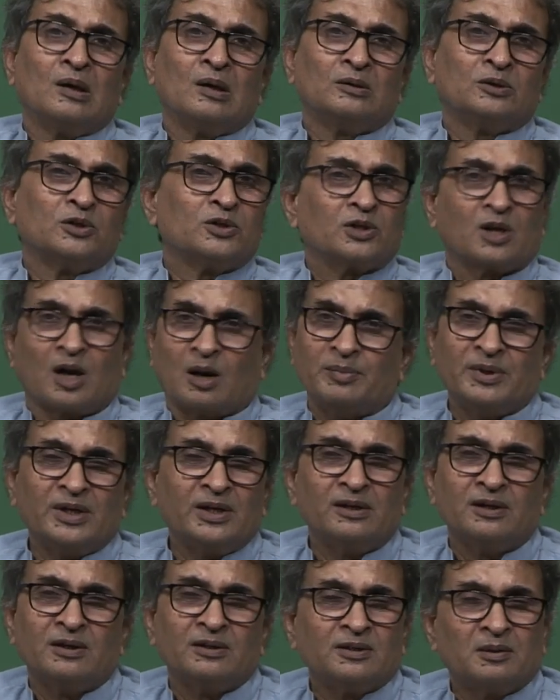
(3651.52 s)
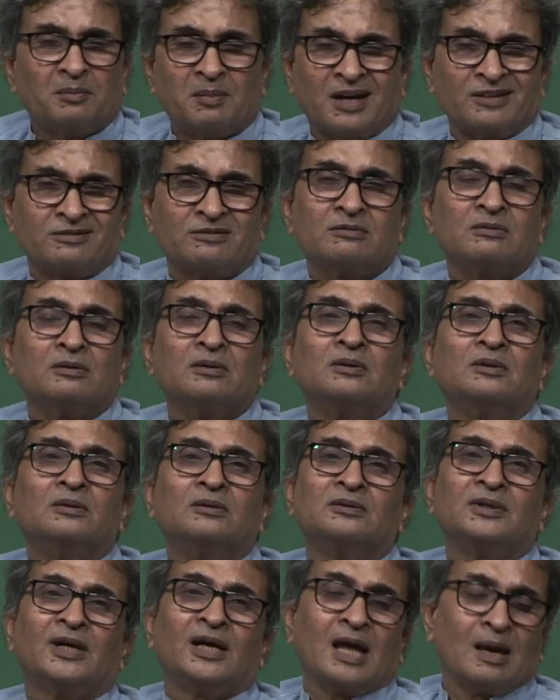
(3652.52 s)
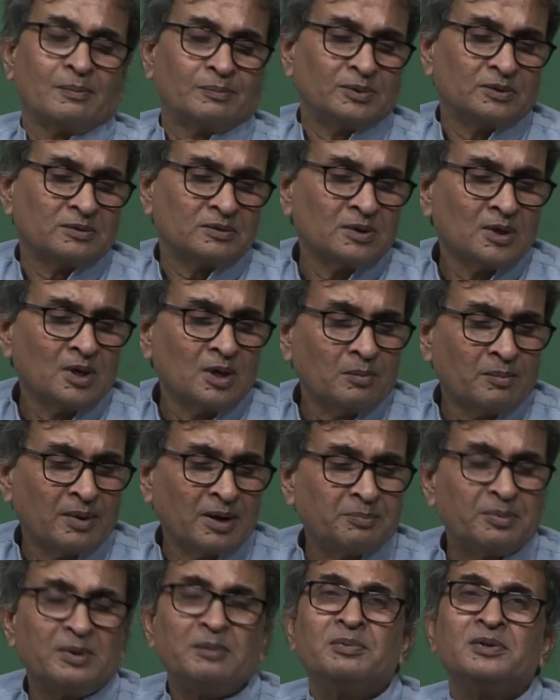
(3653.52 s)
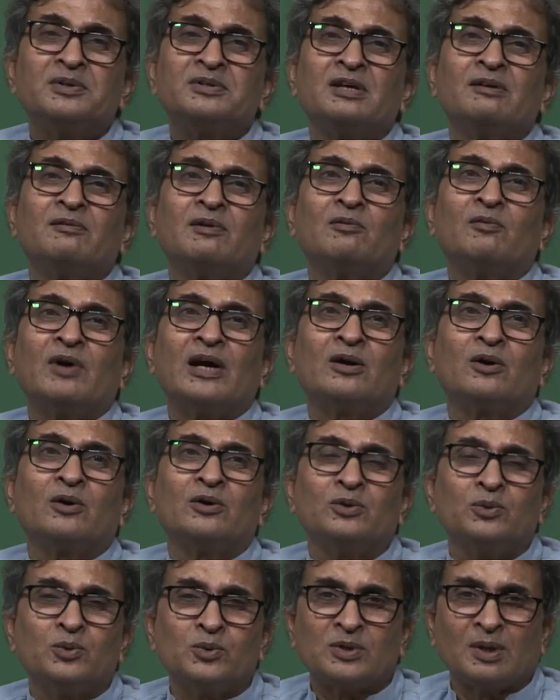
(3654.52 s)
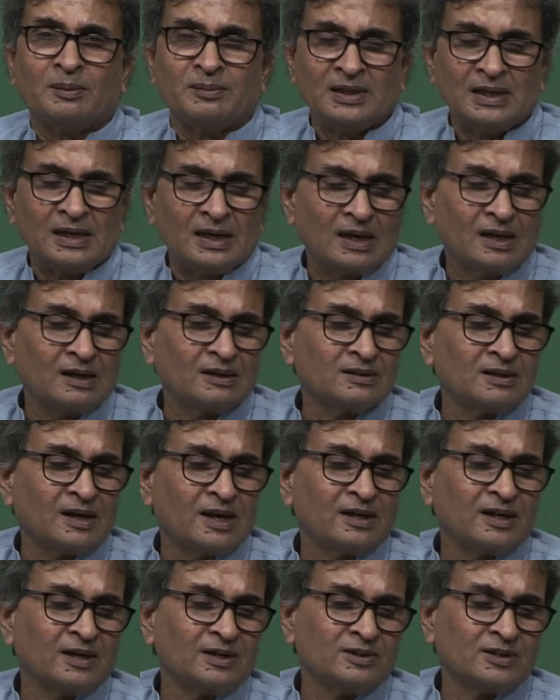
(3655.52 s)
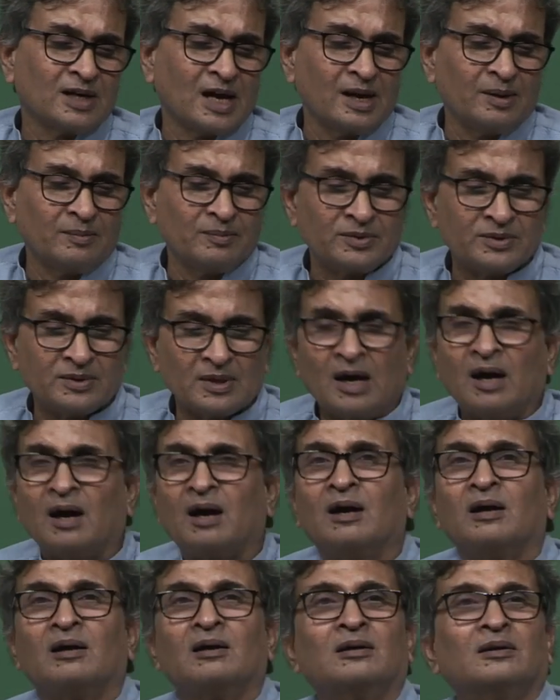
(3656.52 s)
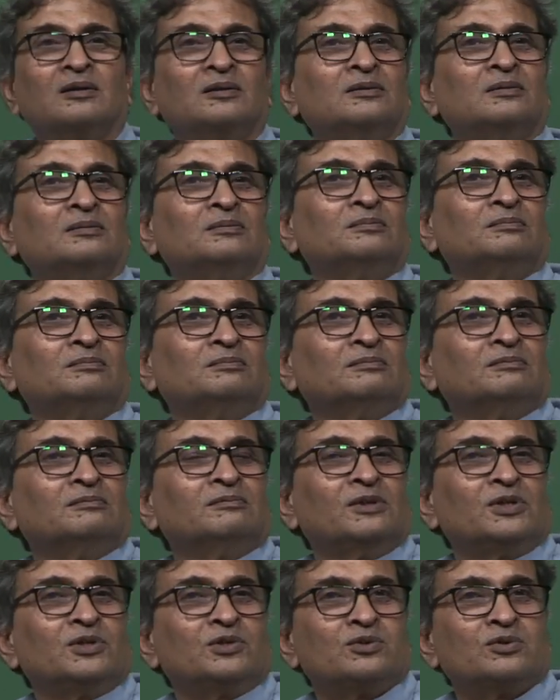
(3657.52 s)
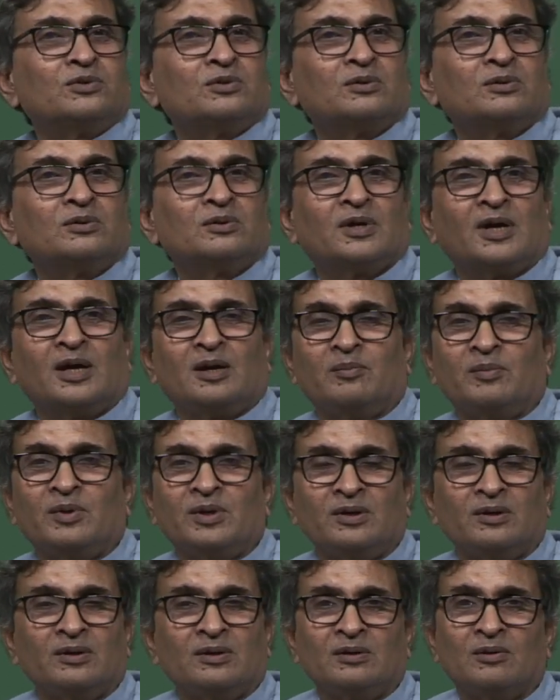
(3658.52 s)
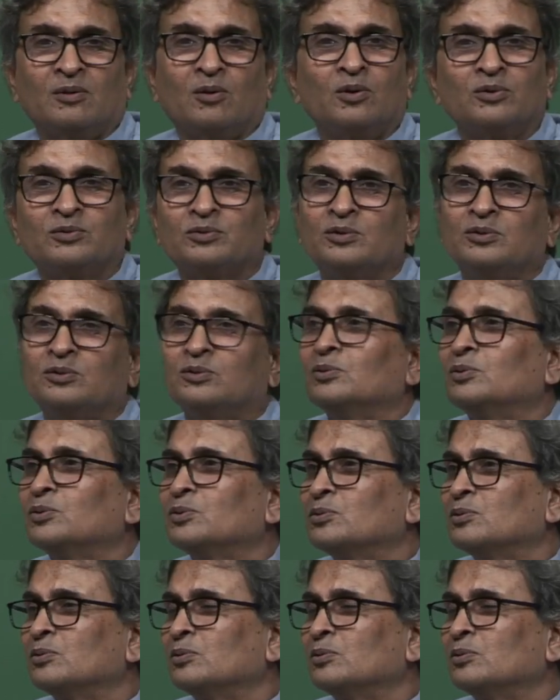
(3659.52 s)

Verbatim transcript: the scrubbing is a must that happens. But people say well why not use something else like enzymes are which can be also used